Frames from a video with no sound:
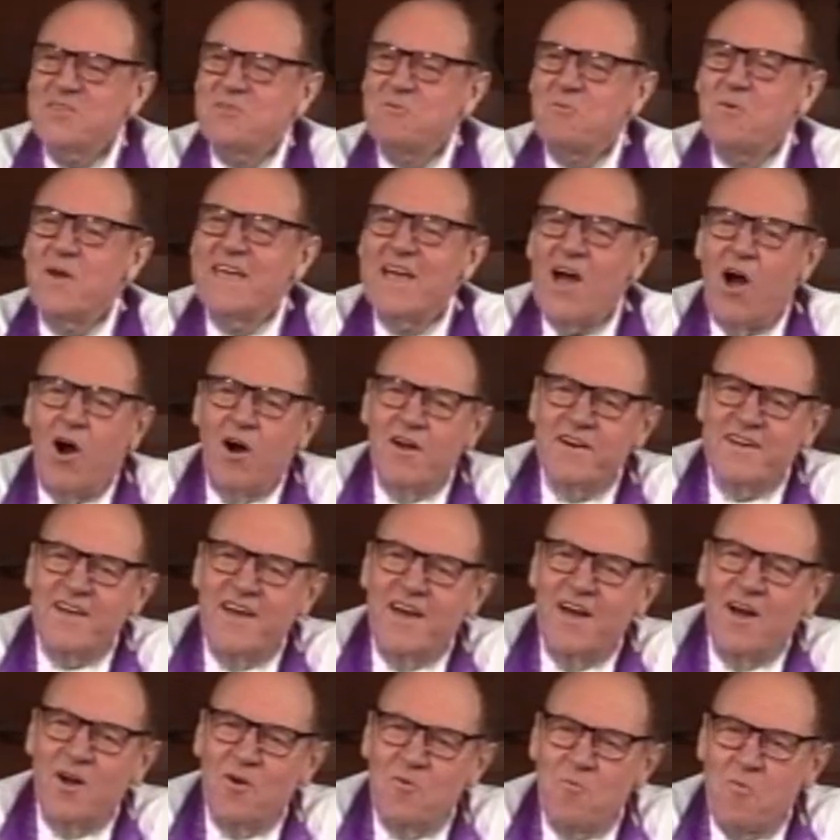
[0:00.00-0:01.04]
we
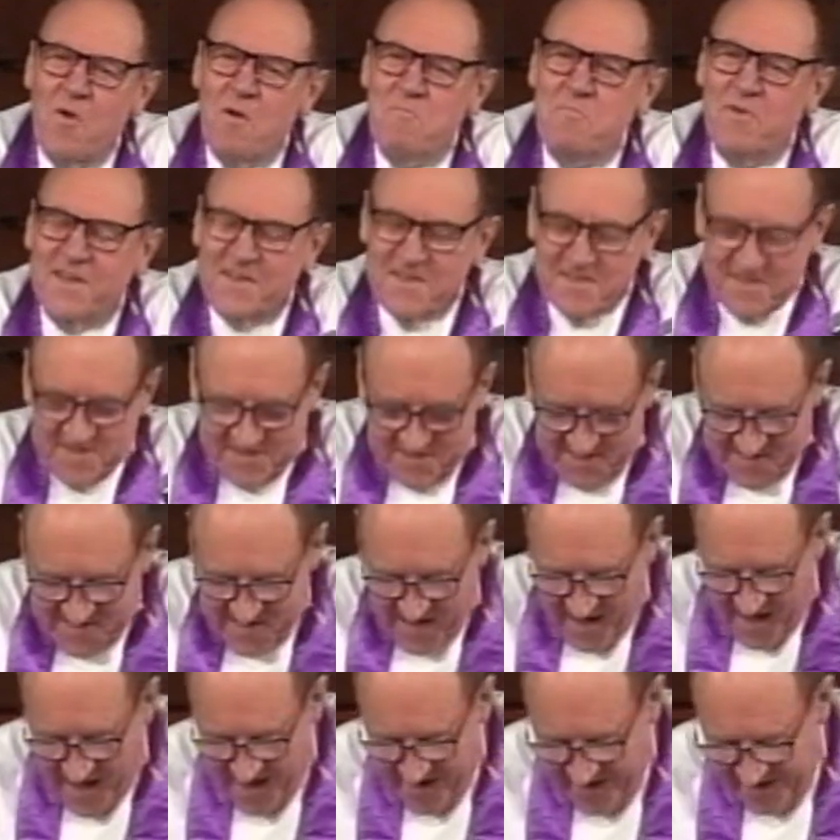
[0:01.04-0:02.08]
honor women
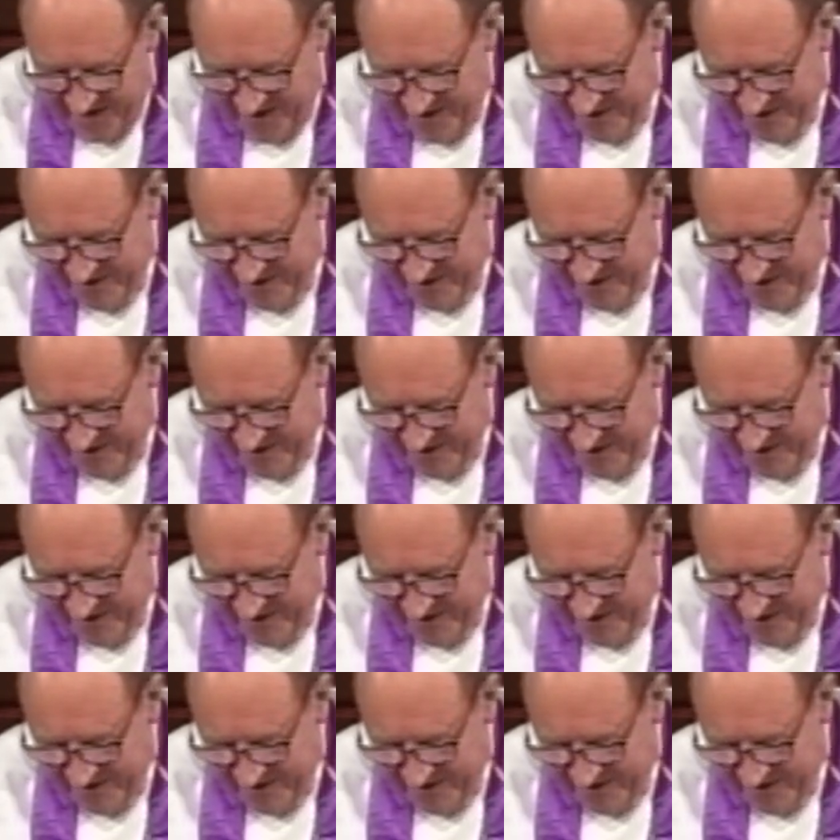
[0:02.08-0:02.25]
today,